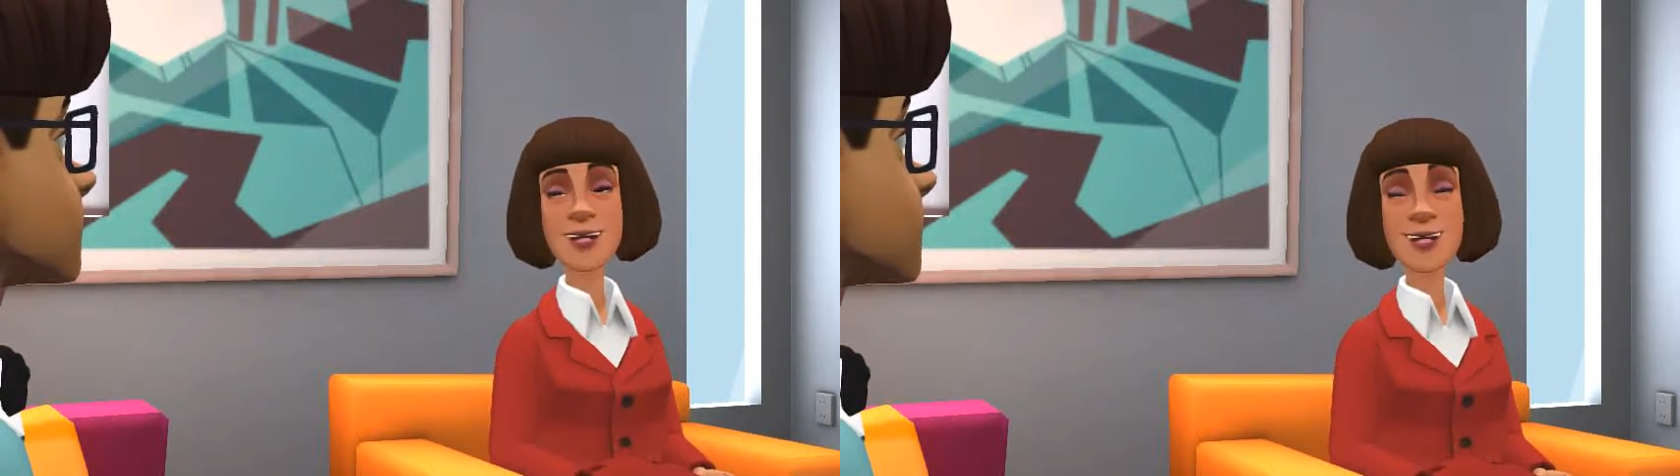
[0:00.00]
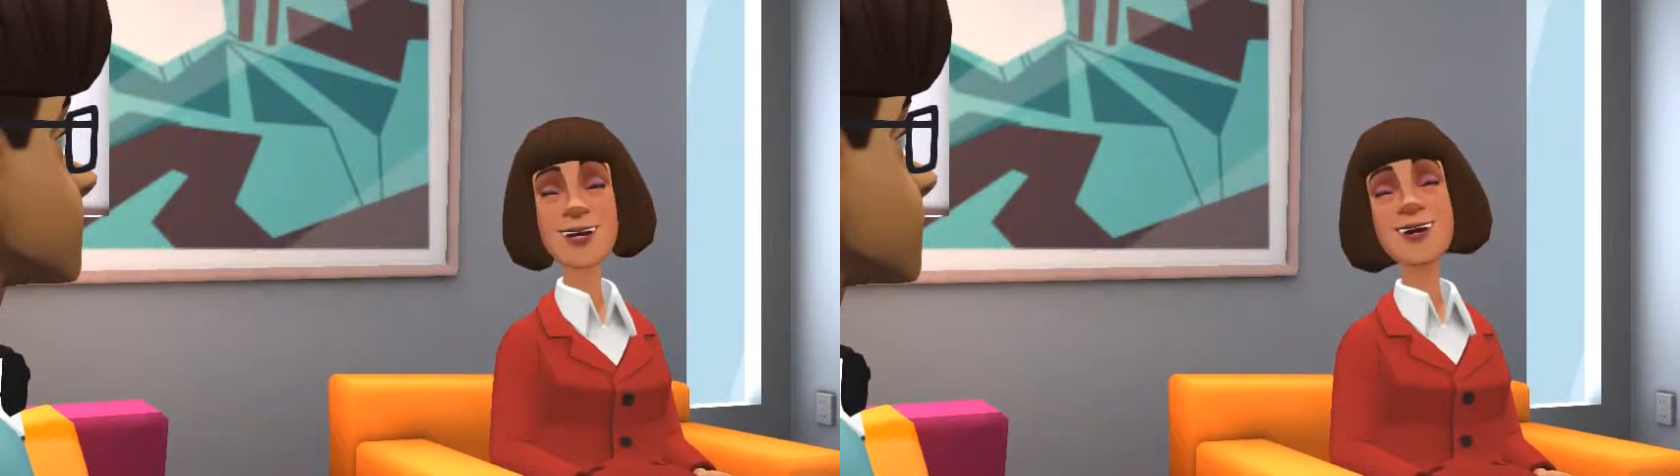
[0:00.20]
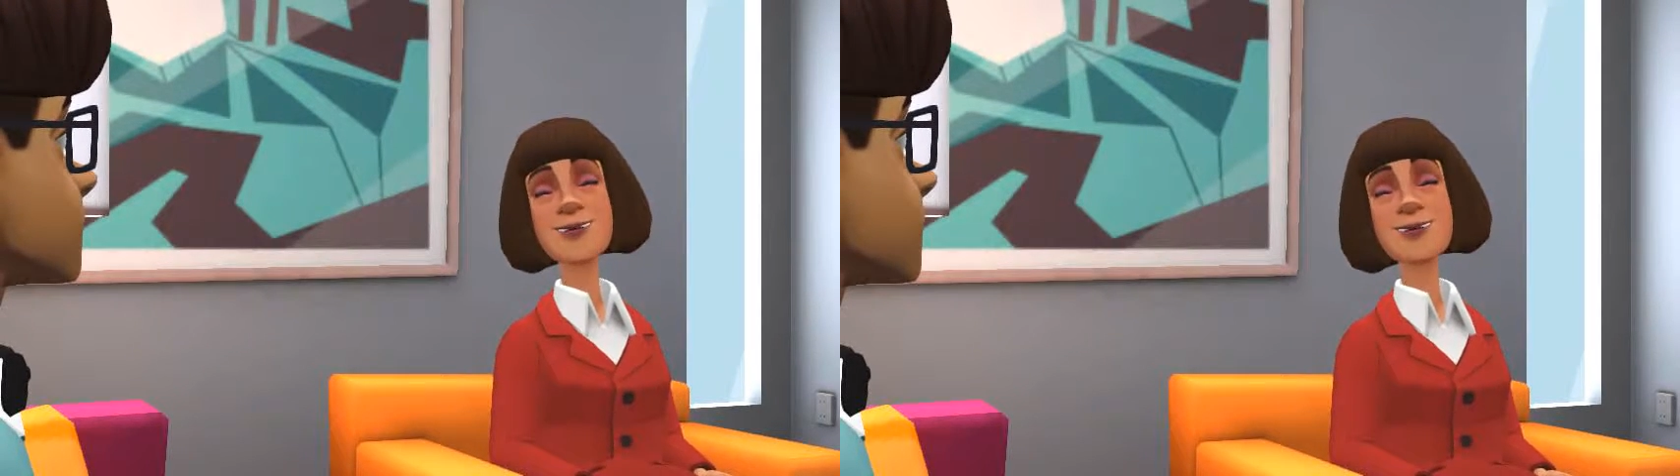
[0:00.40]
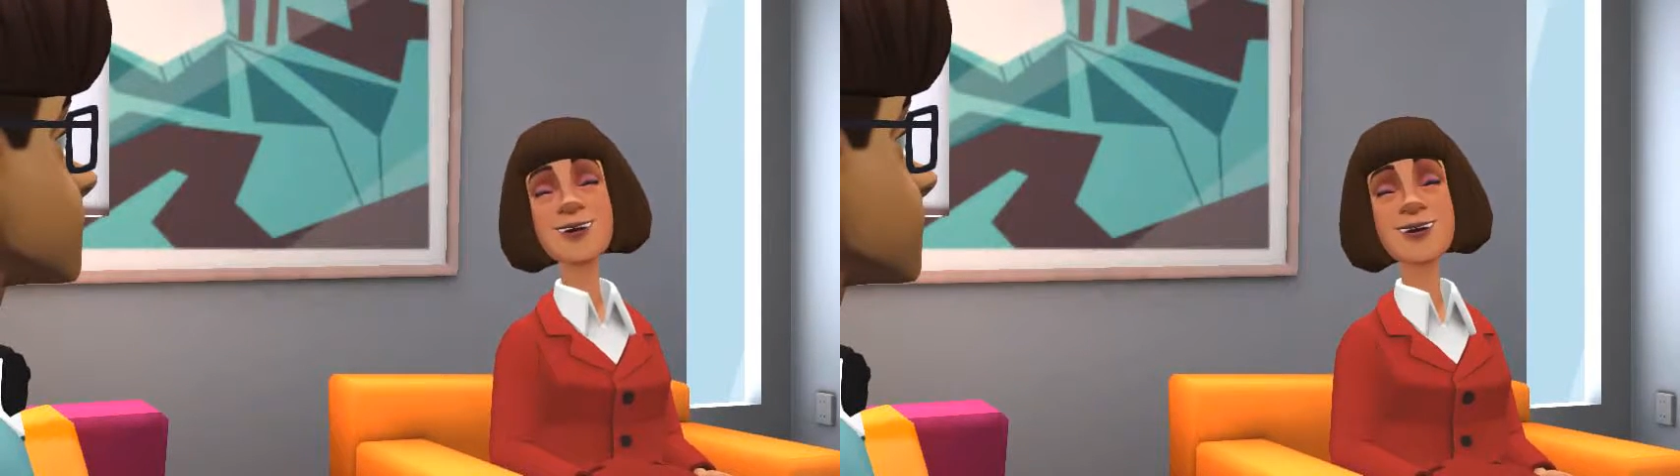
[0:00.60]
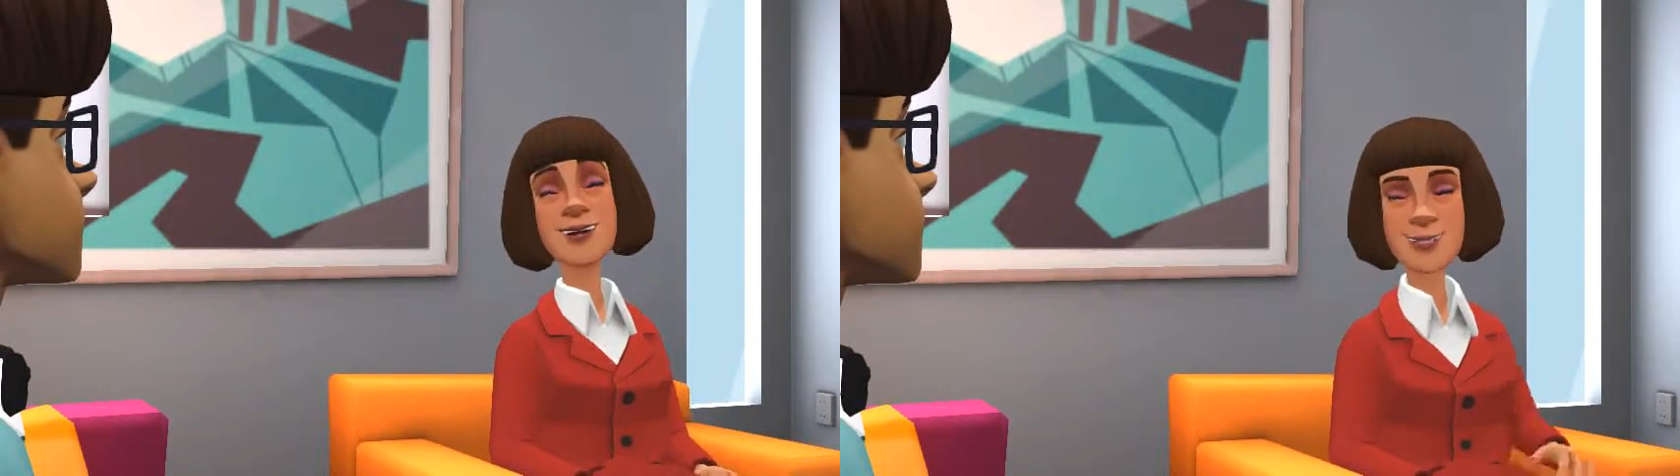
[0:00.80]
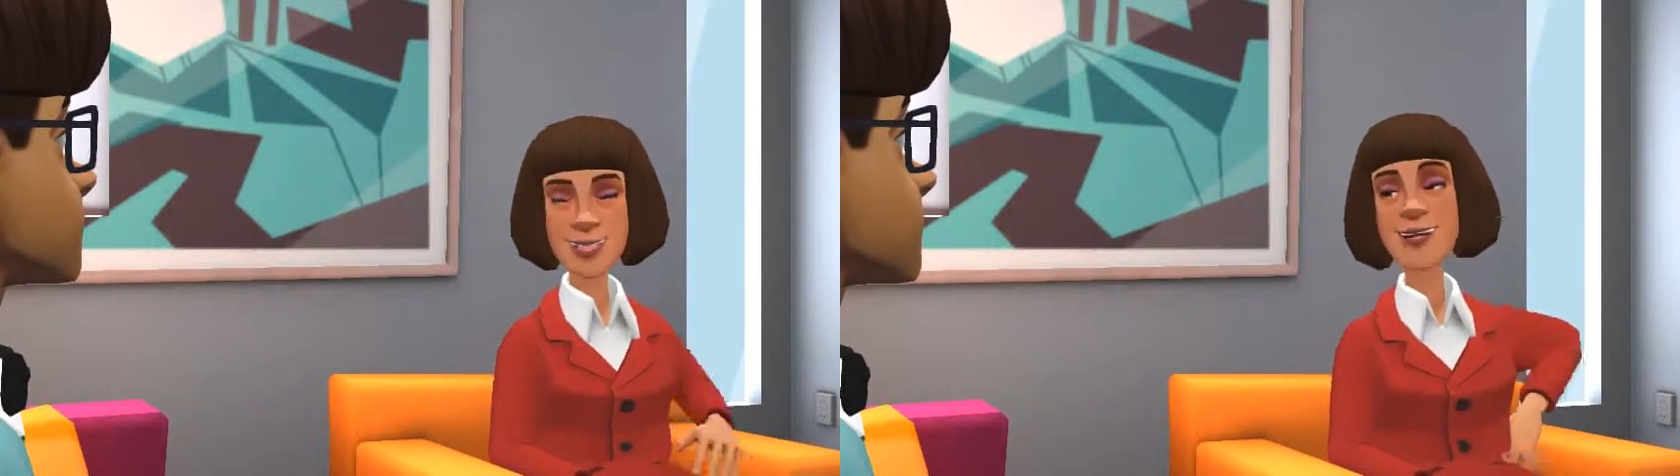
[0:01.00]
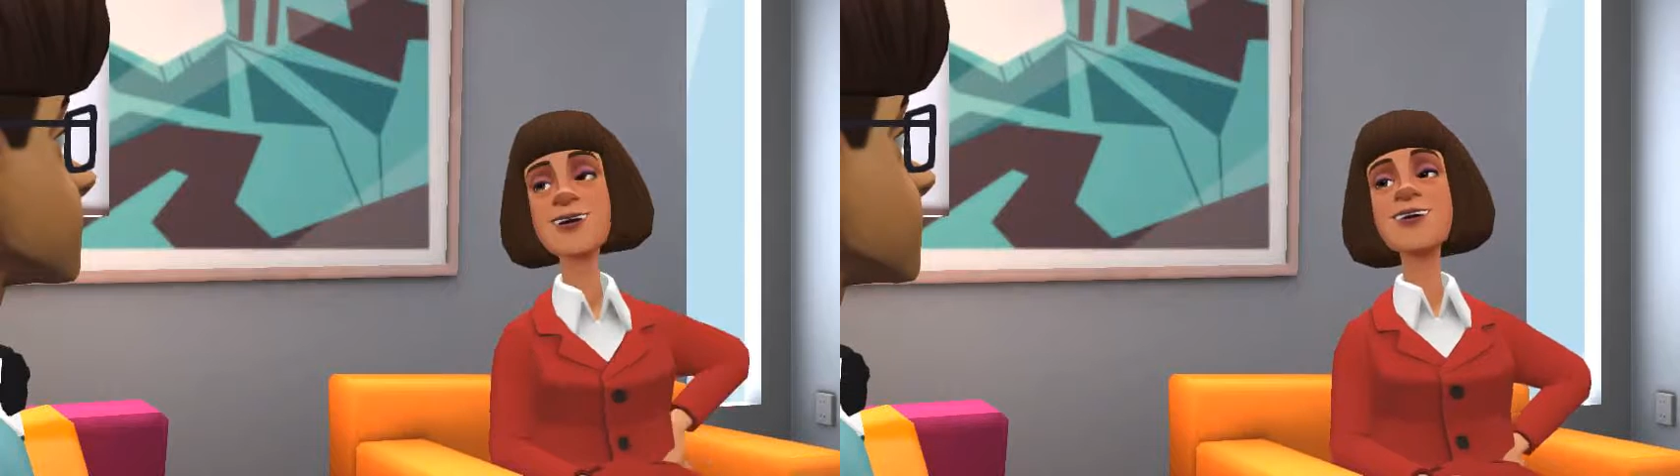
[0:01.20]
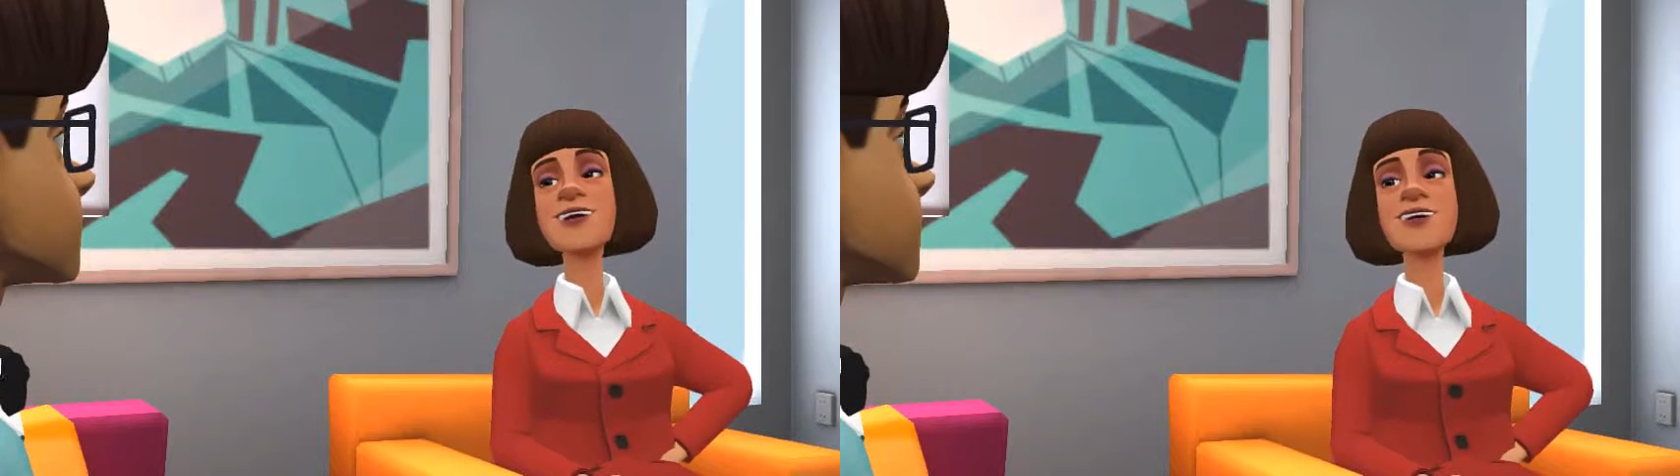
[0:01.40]
easy best
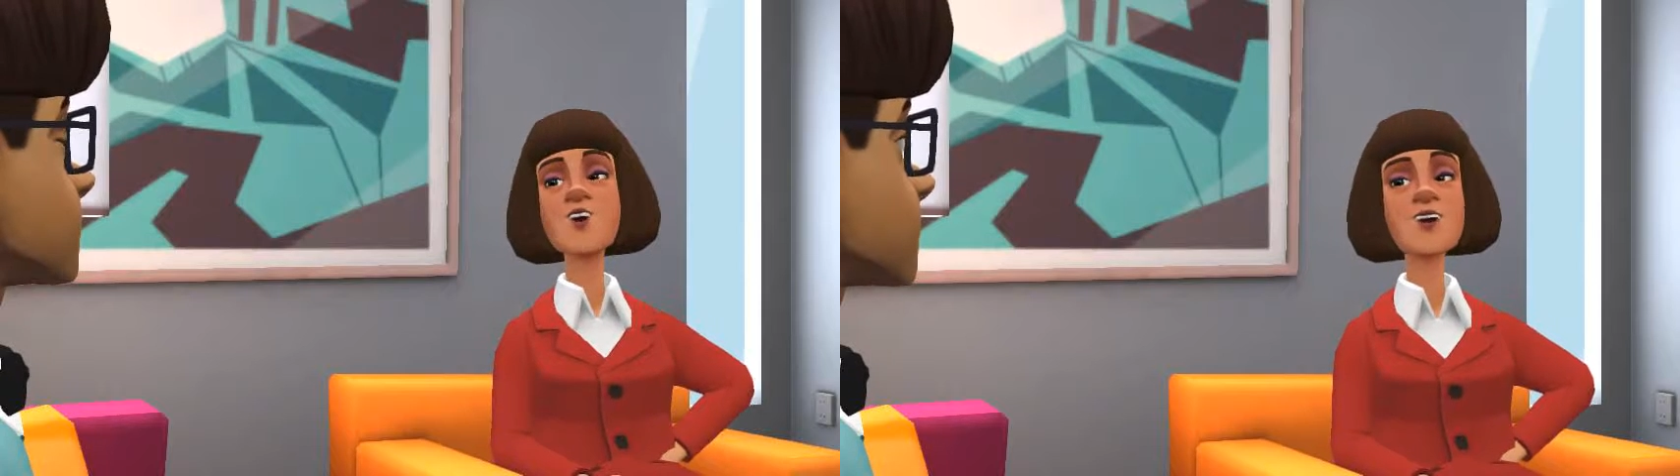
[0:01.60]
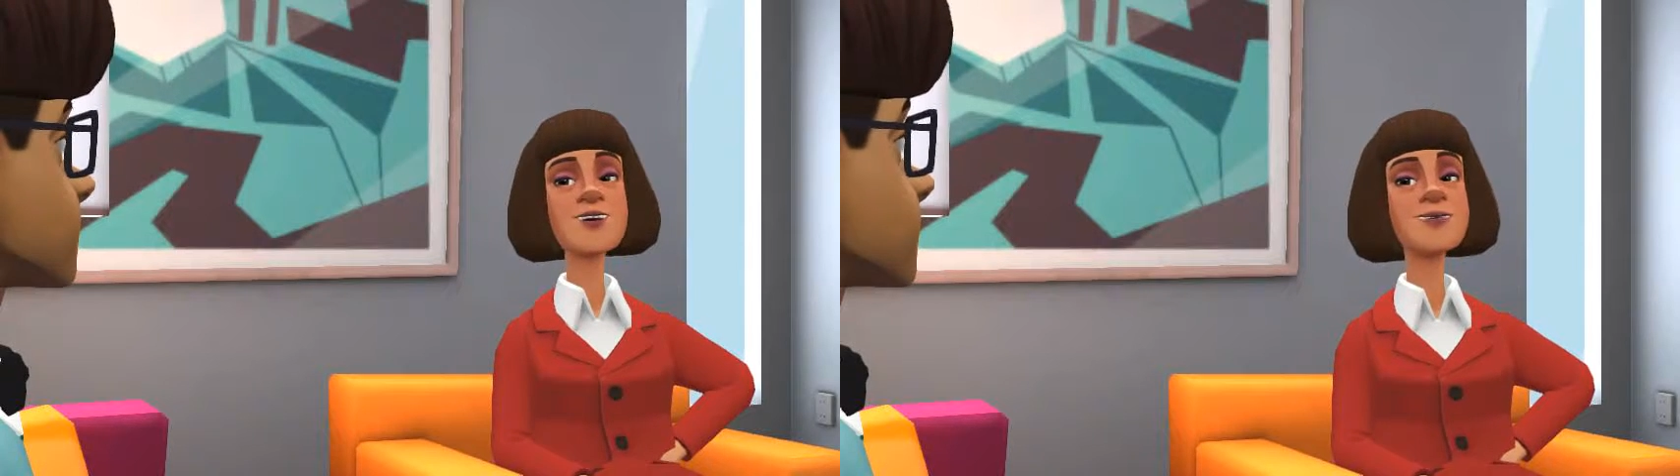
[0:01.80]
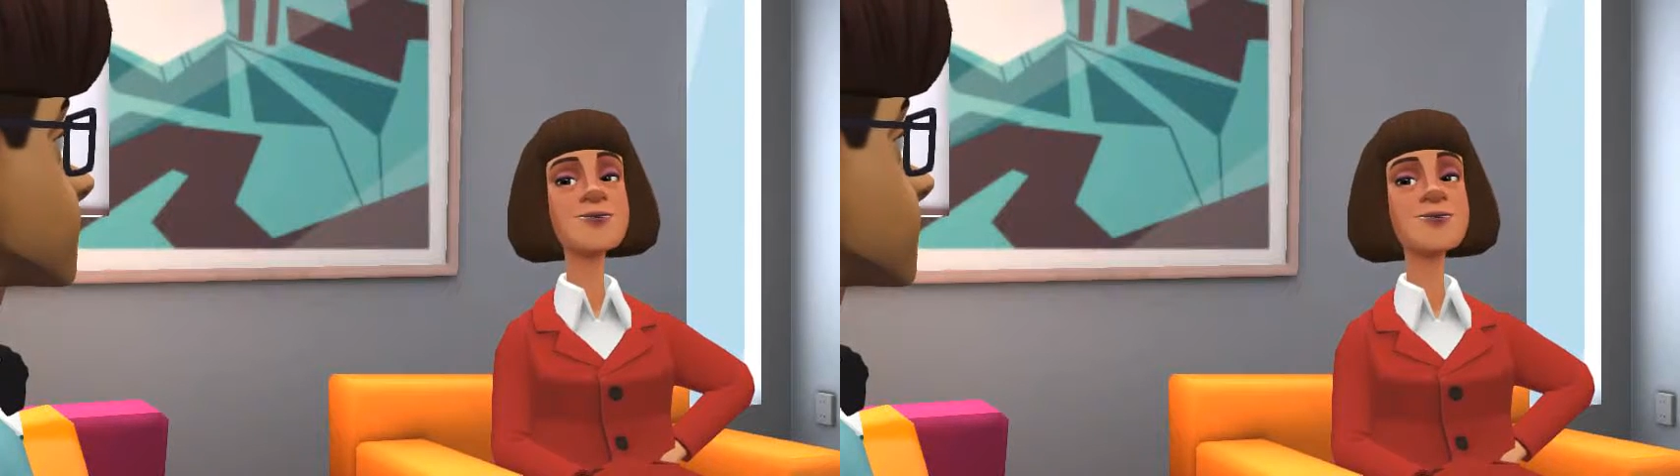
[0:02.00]
practices to follow.